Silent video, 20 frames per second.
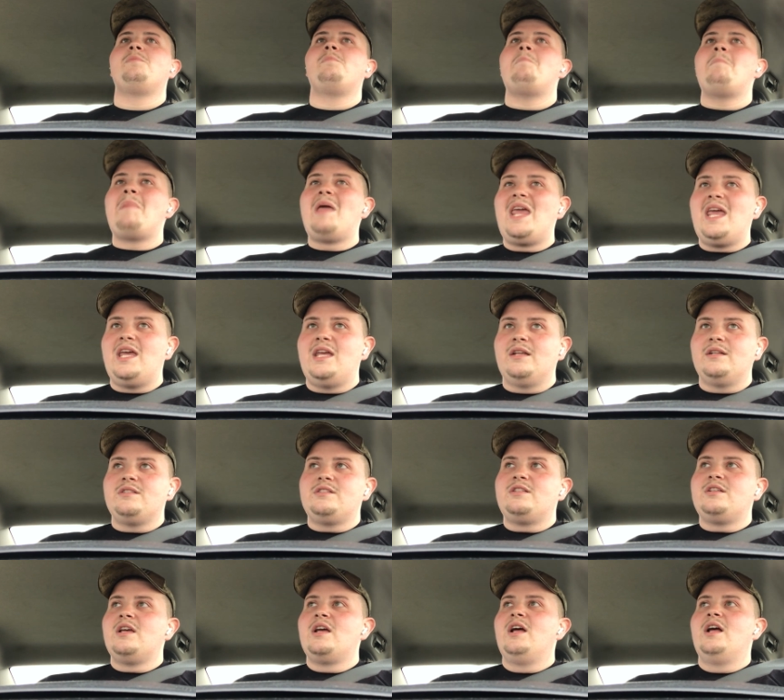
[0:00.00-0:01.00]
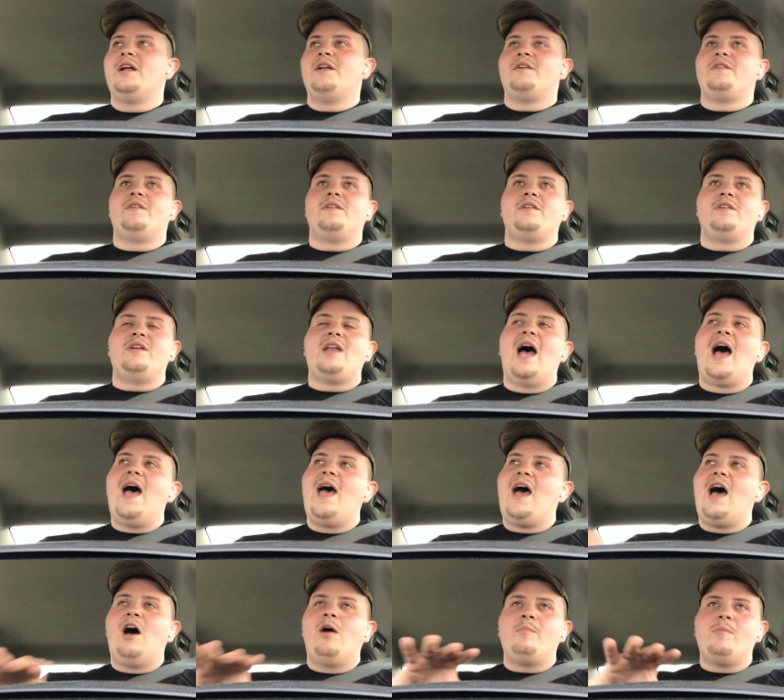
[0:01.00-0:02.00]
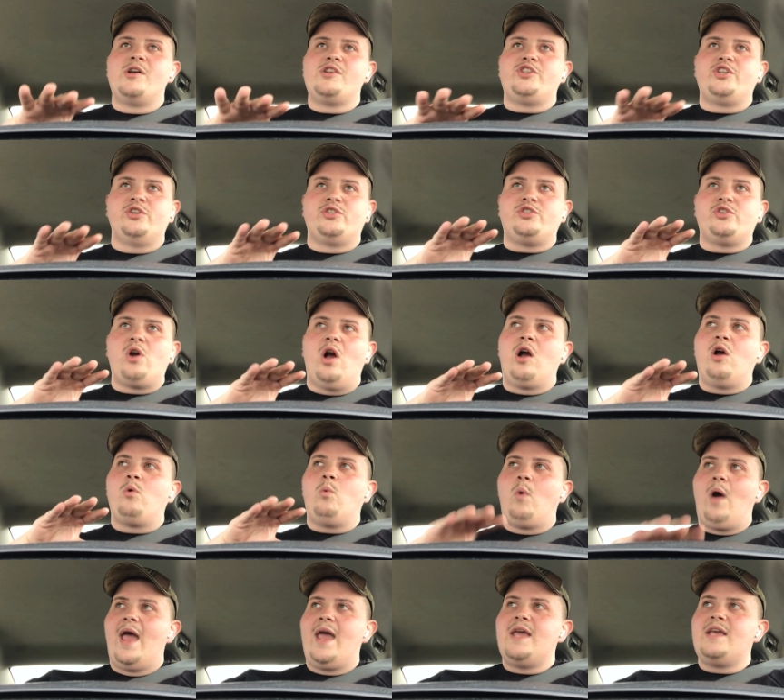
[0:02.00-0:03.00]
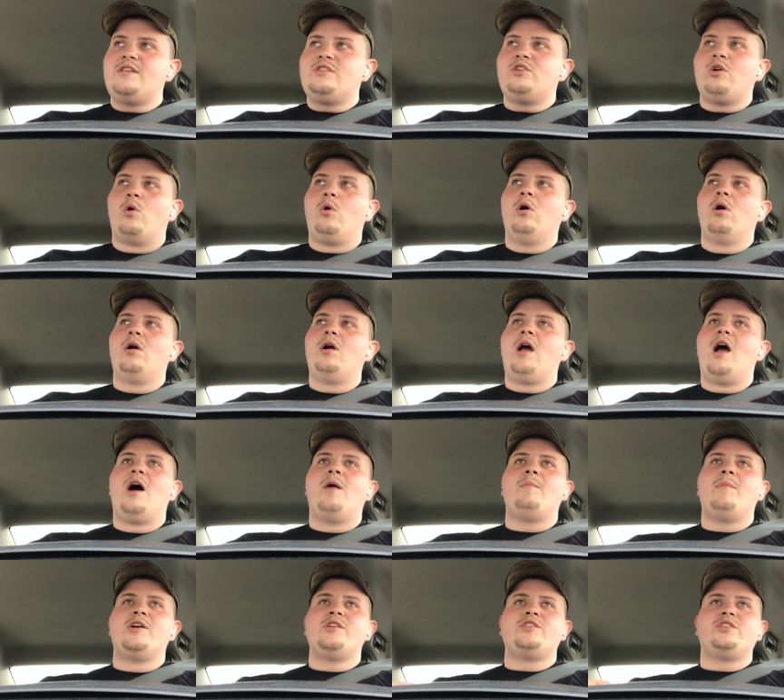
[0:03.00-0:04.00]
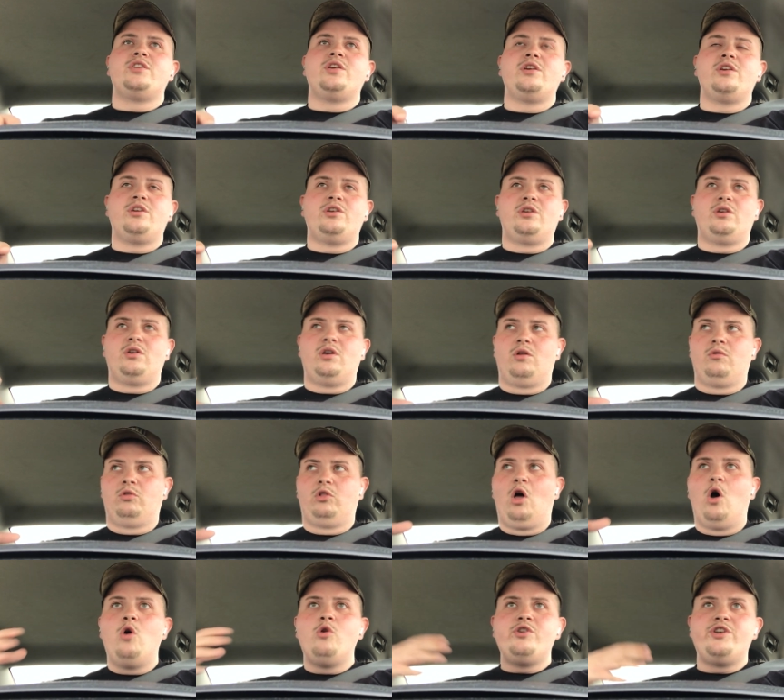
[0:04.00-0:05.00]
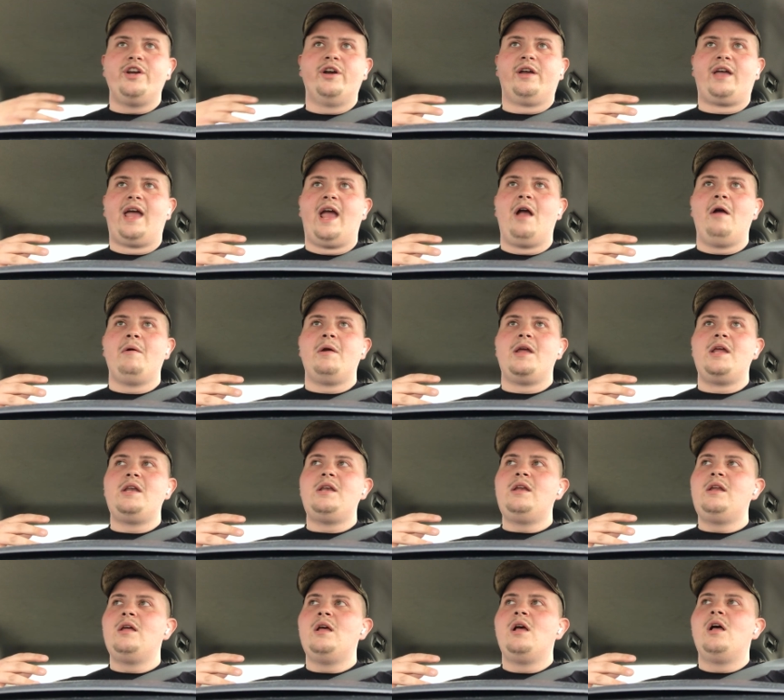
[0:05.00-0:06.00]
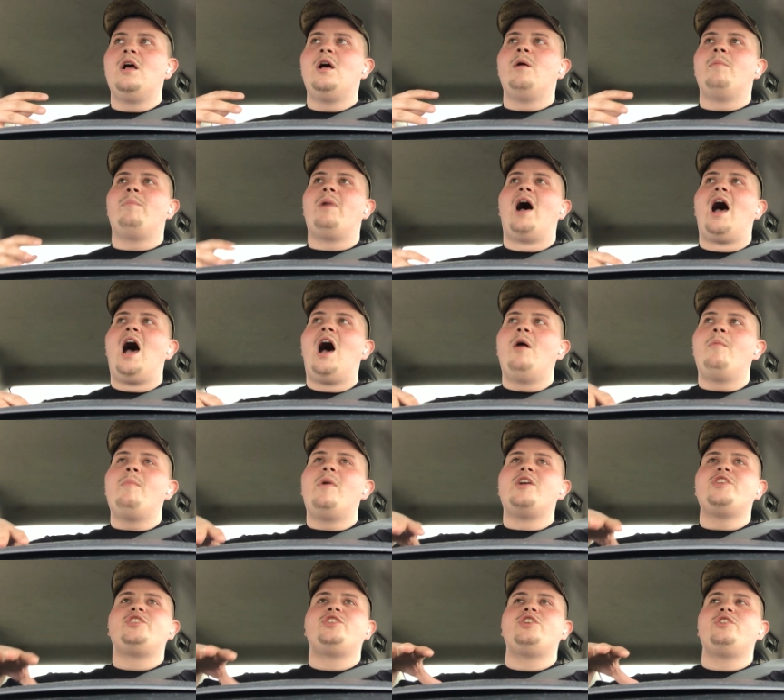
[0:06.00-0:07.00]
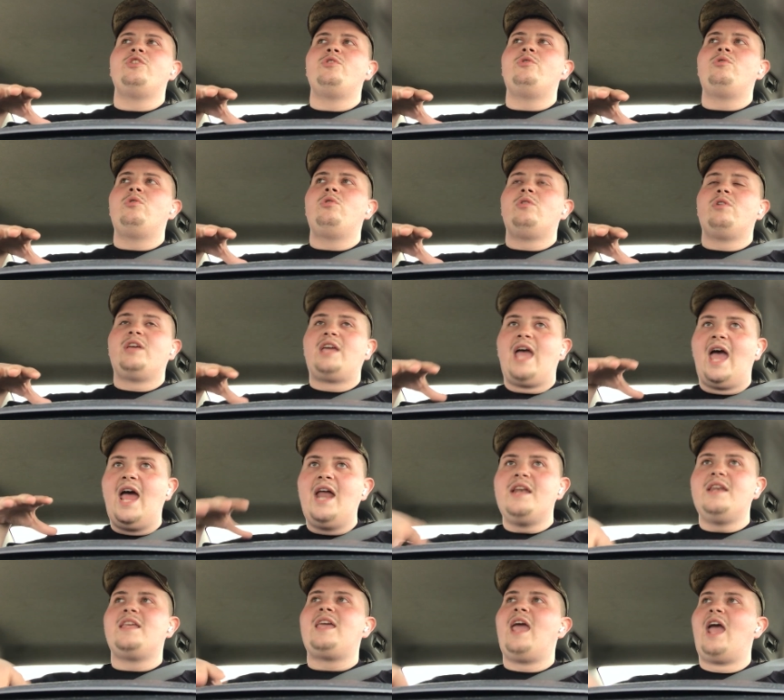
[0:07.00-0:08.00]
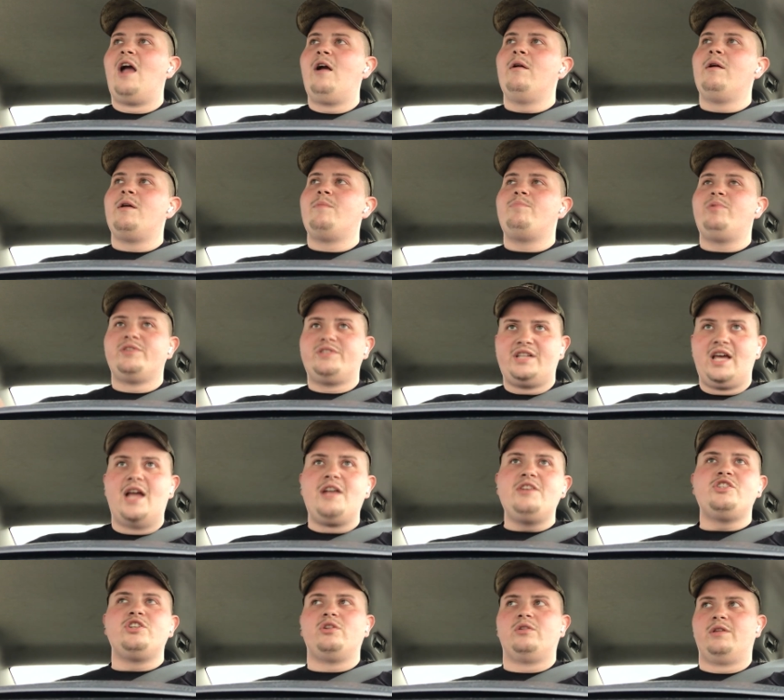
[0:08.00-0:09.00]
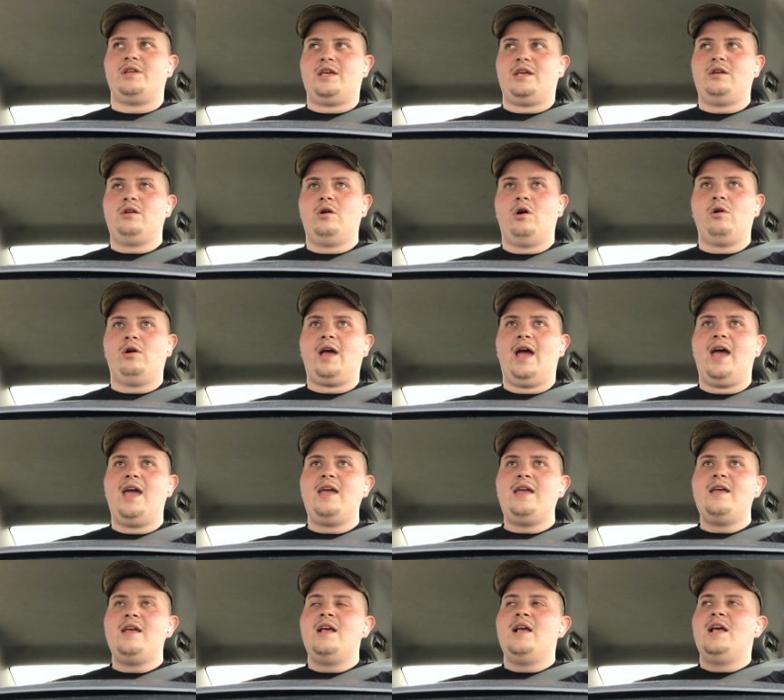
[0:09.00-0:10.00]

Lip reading: means not how much your truck weighs or how much load you're carrying, but how much you can carry potentially, okay?